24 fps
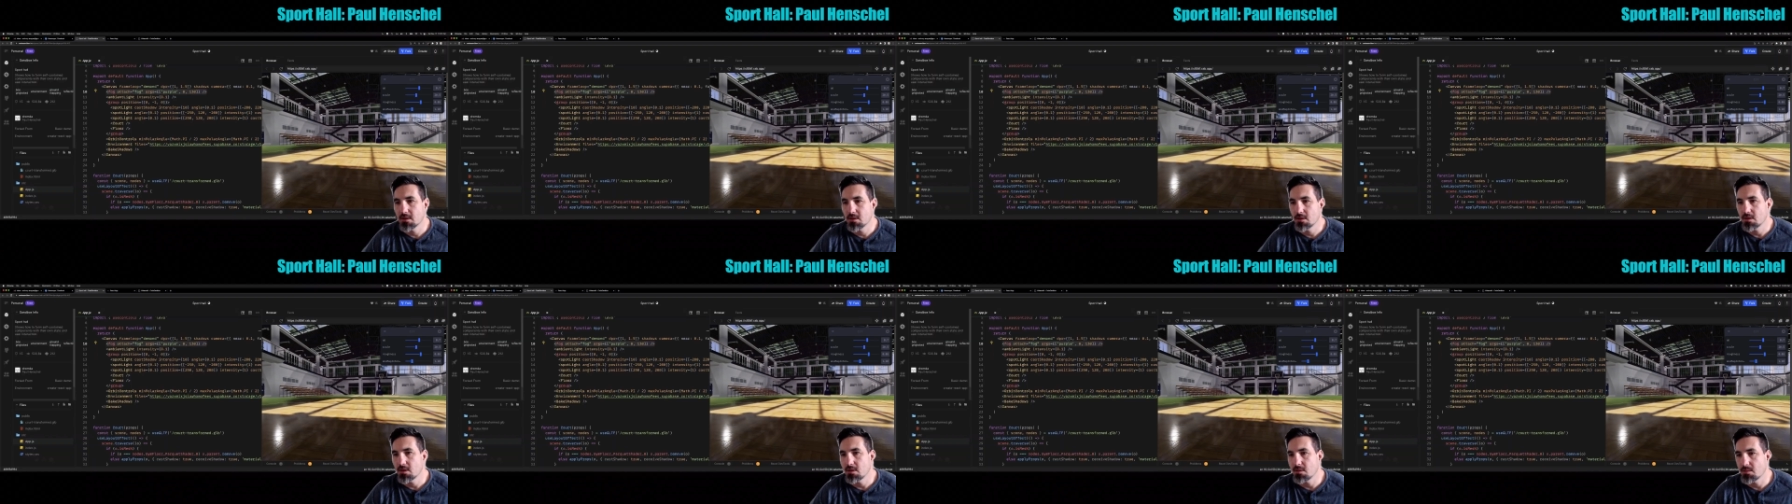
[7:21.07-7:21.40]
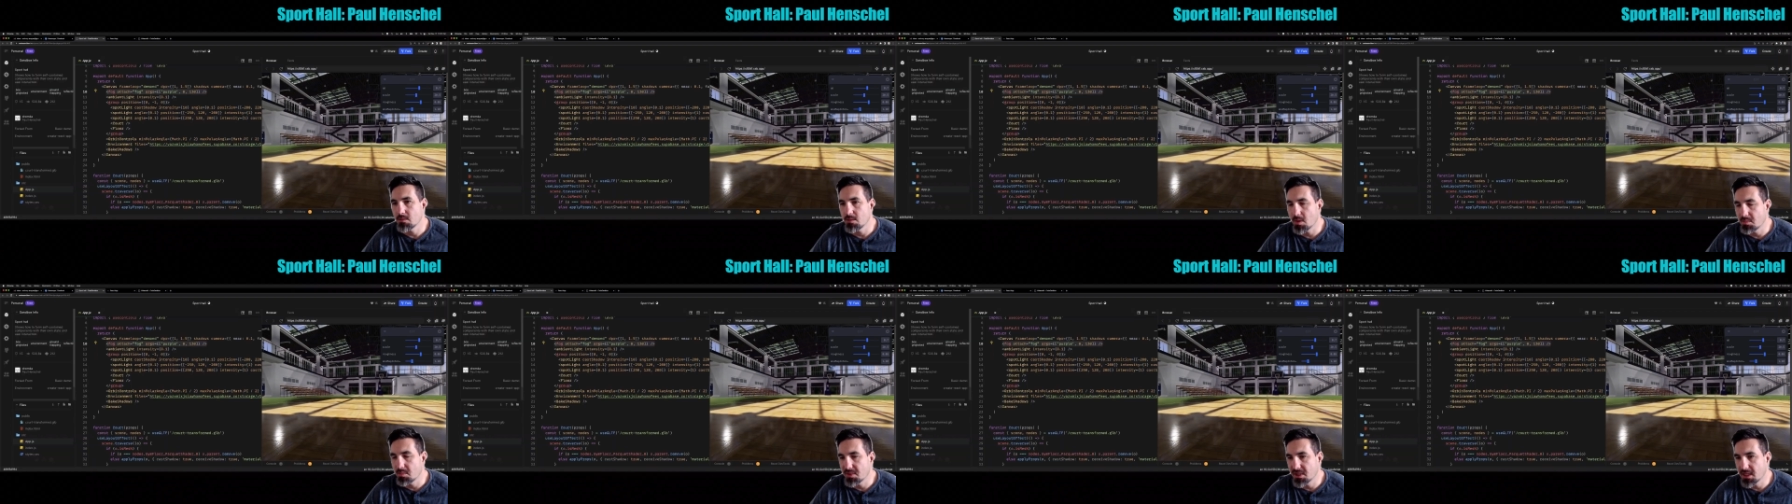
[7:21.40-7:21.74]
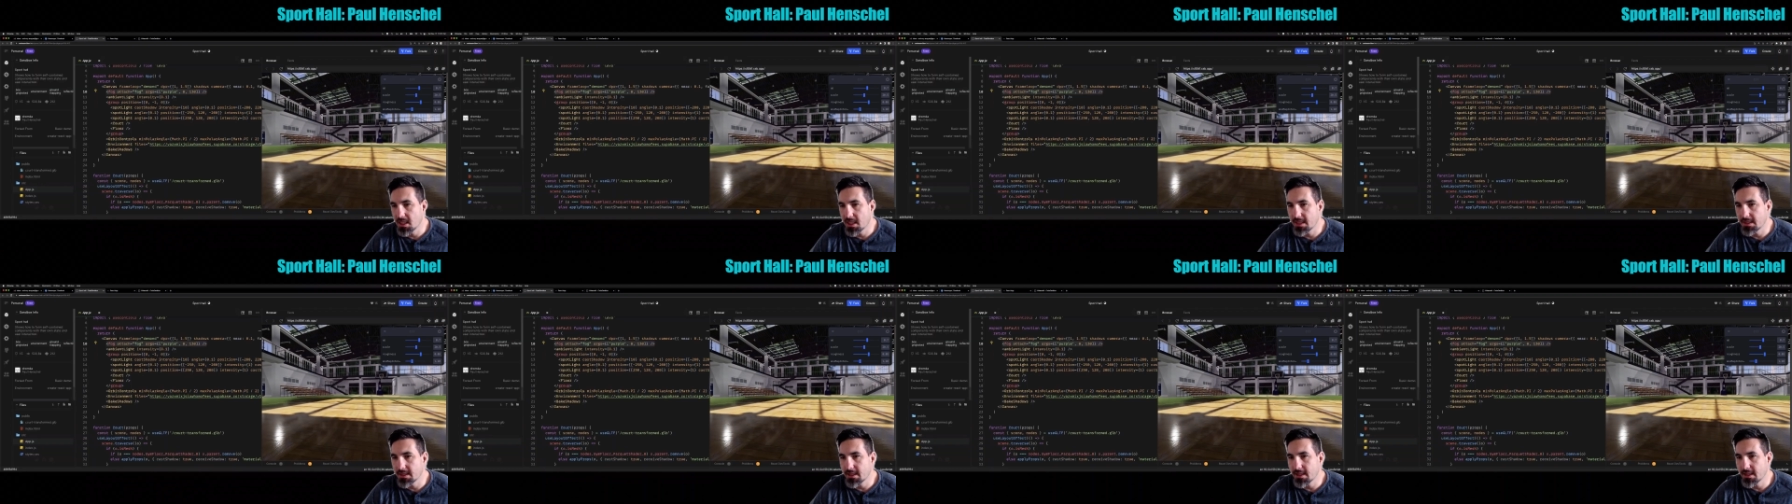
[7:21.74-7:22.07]
you
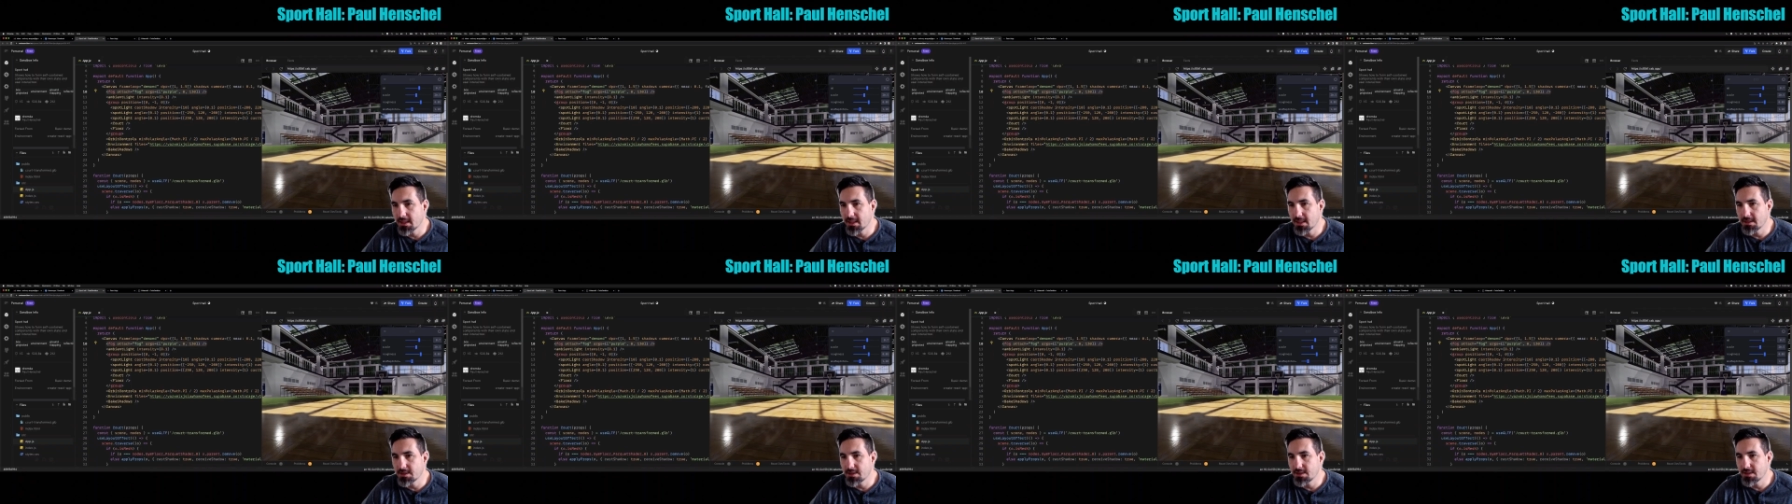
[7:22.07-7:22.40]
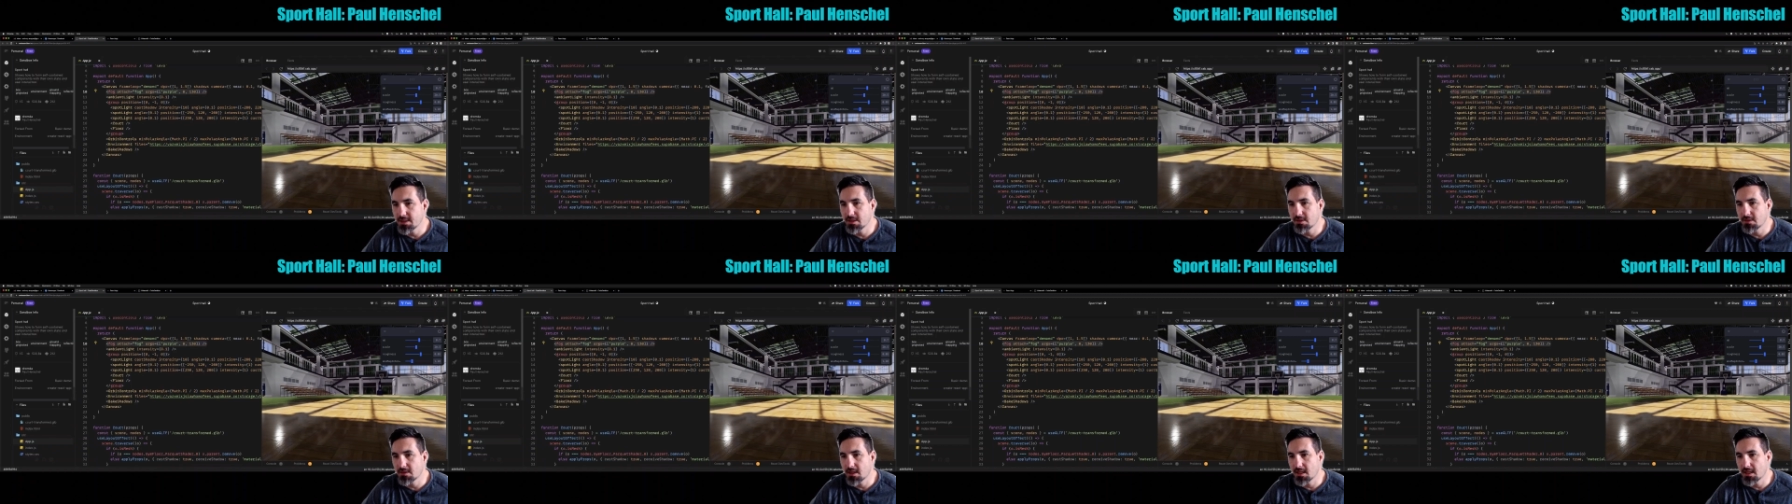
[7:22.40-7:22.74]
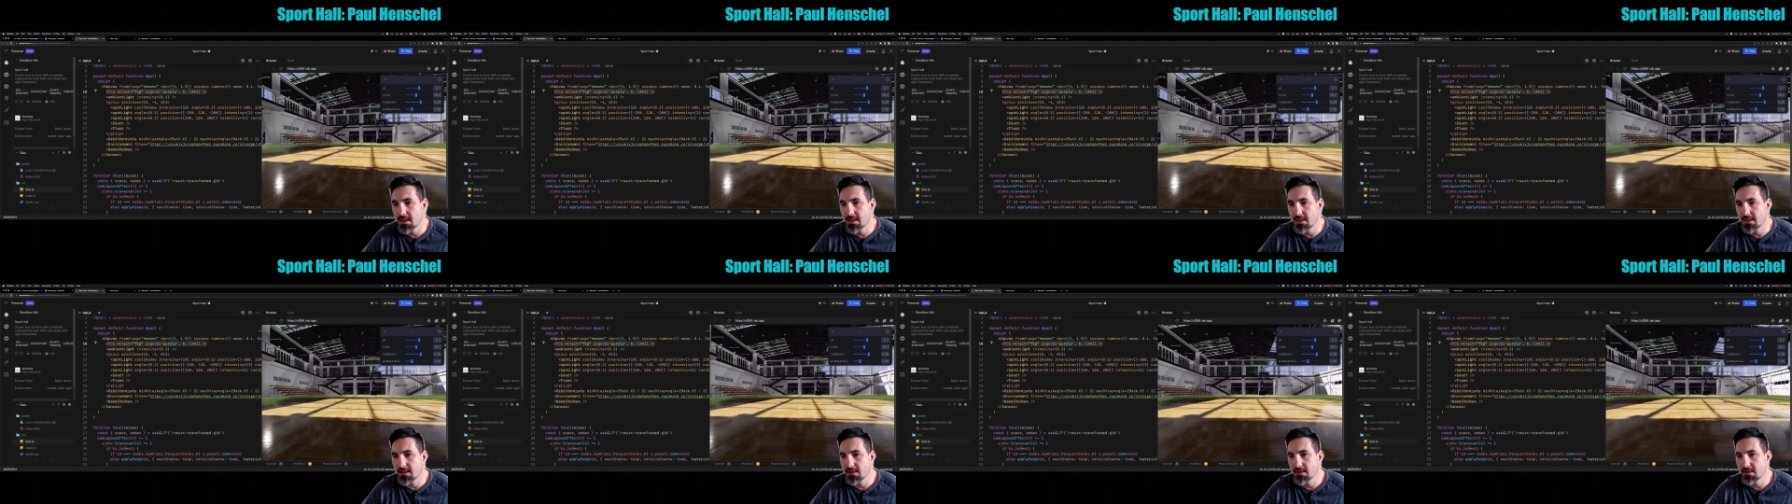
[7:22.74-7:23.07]
apply that H D R
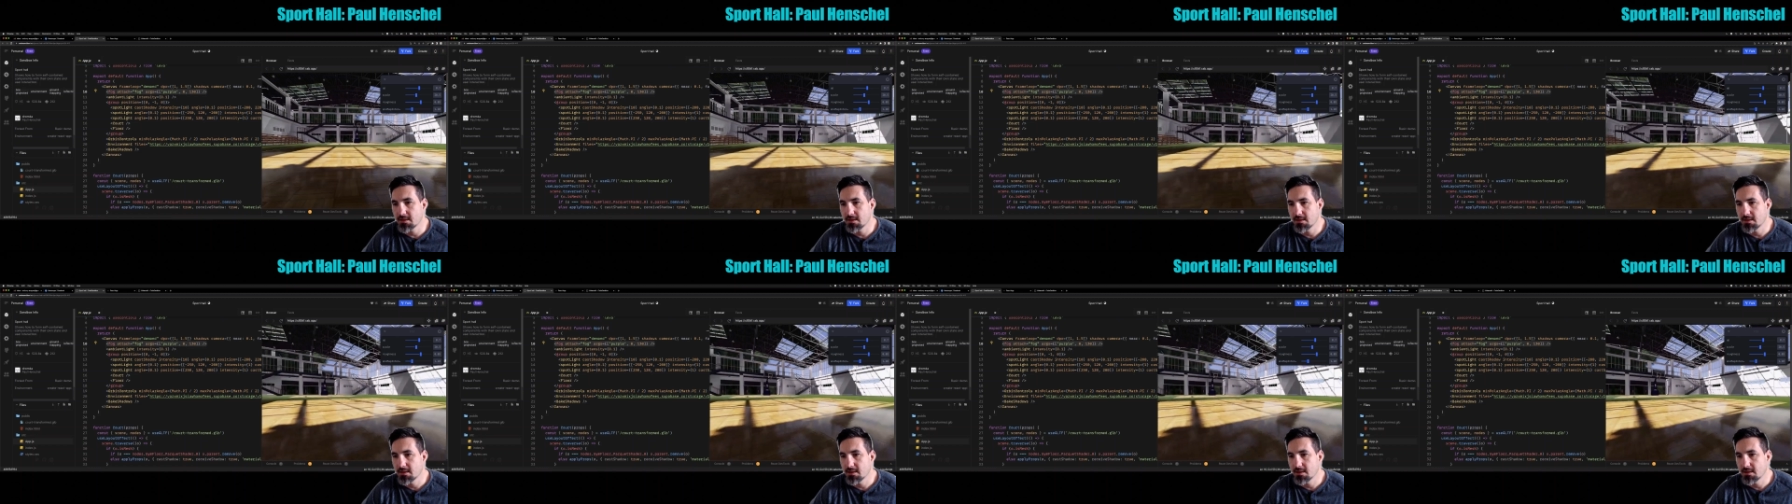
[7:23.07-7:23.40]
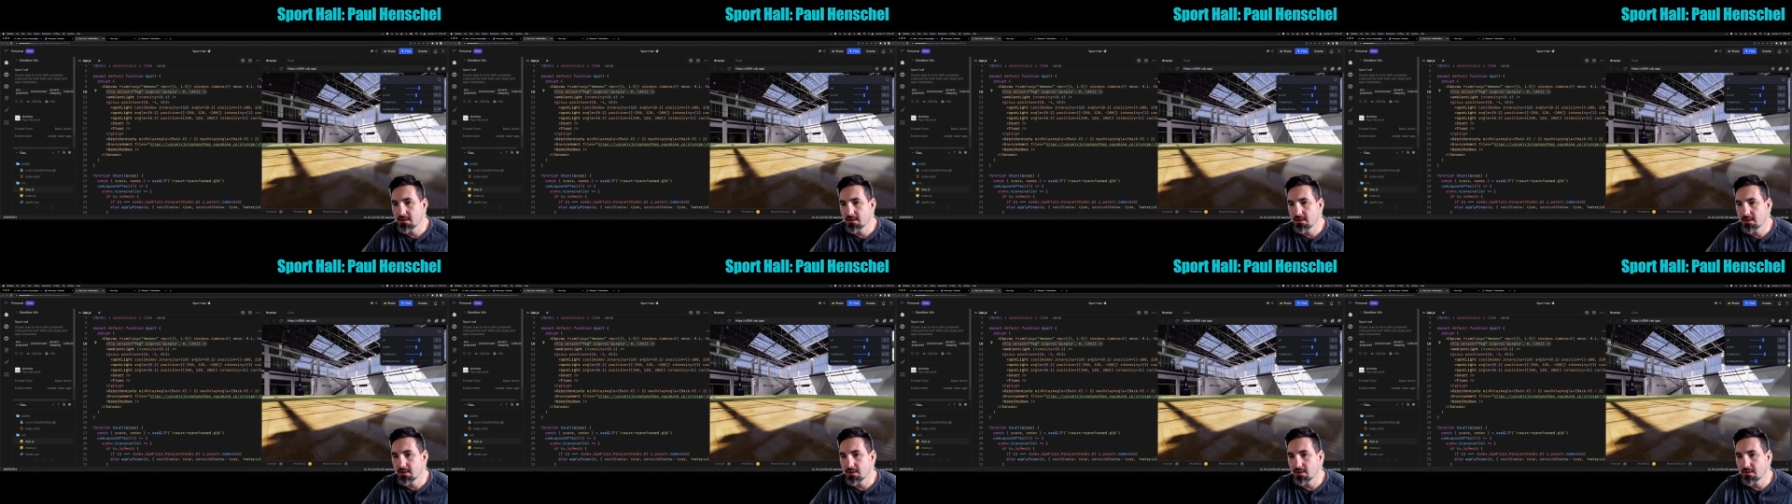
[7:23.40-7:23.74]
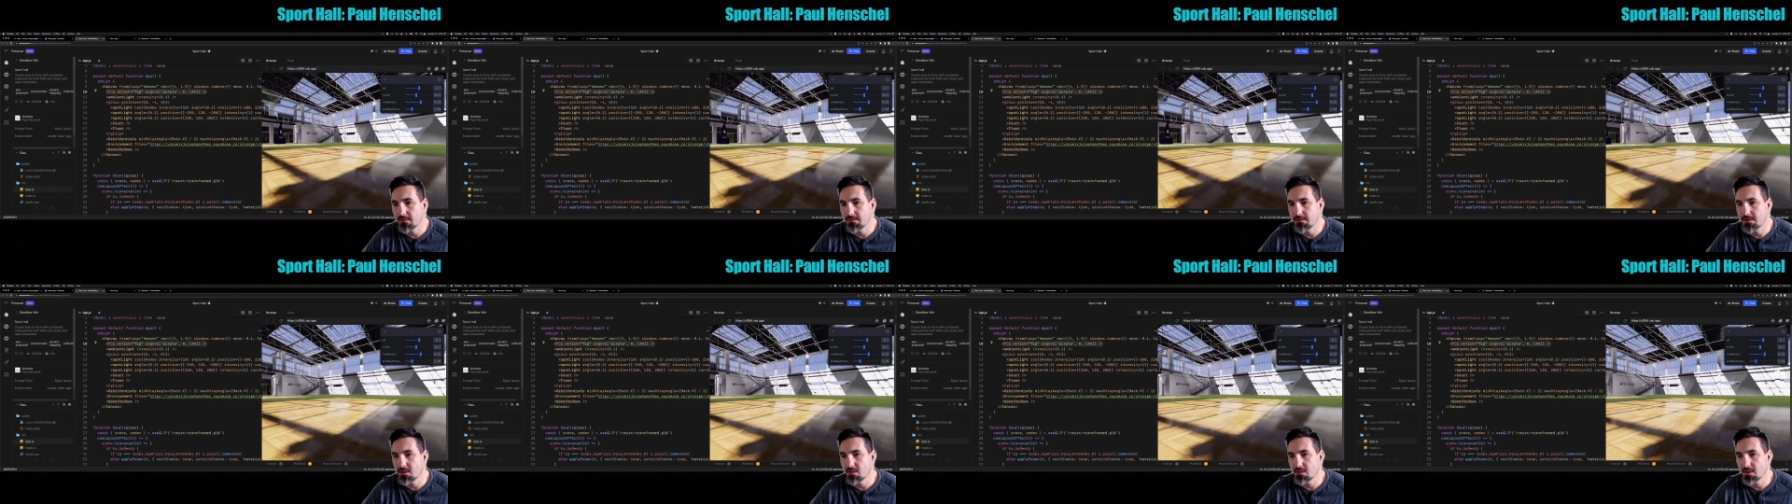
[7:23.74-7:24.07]
I, you know, a
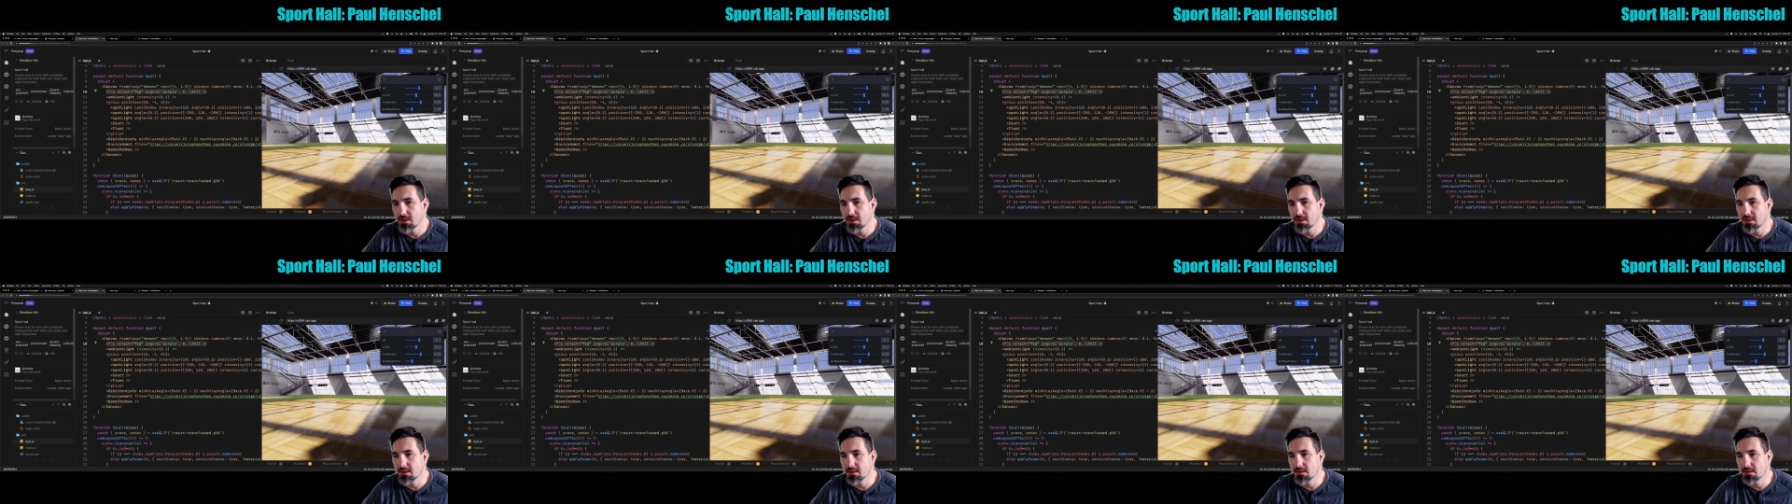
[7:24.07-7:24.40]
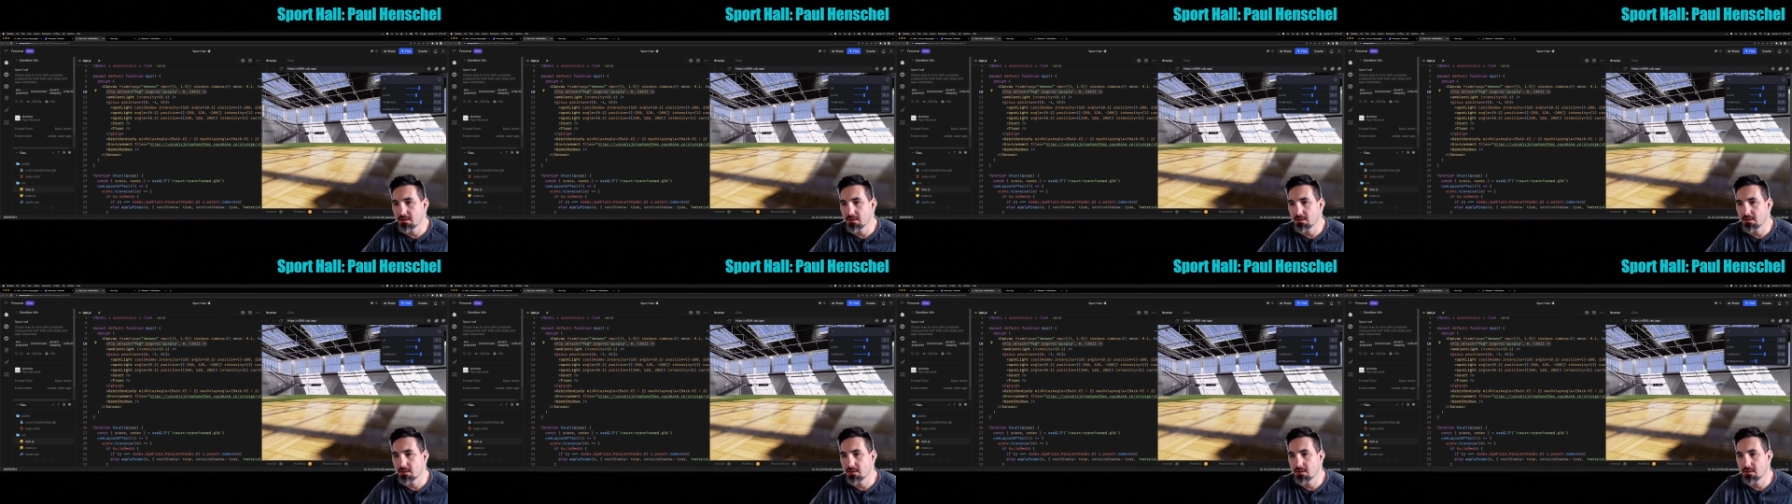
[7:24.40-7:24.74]
few other